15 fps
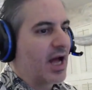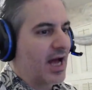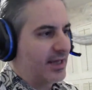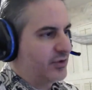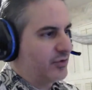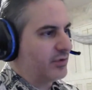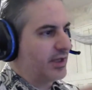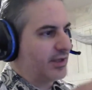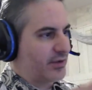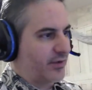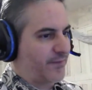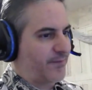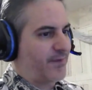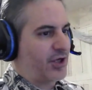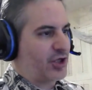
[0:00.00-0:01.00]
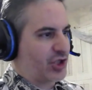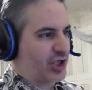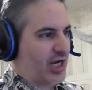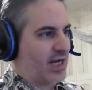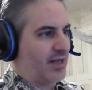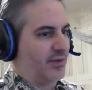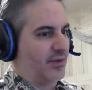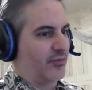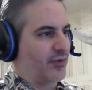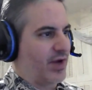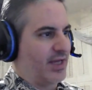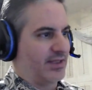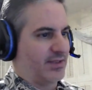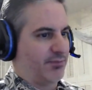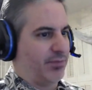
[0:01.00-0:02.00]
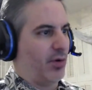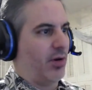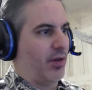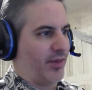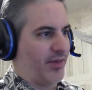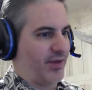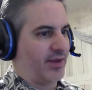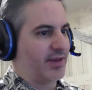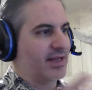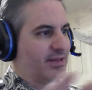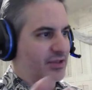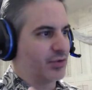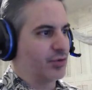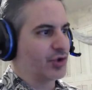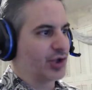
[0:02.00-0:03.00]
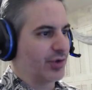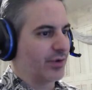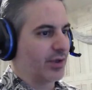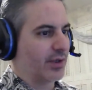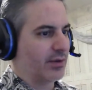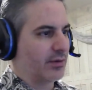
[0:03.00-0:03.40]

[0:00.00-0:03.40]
I do like the fish on the rice ball thing. That's sushi, right?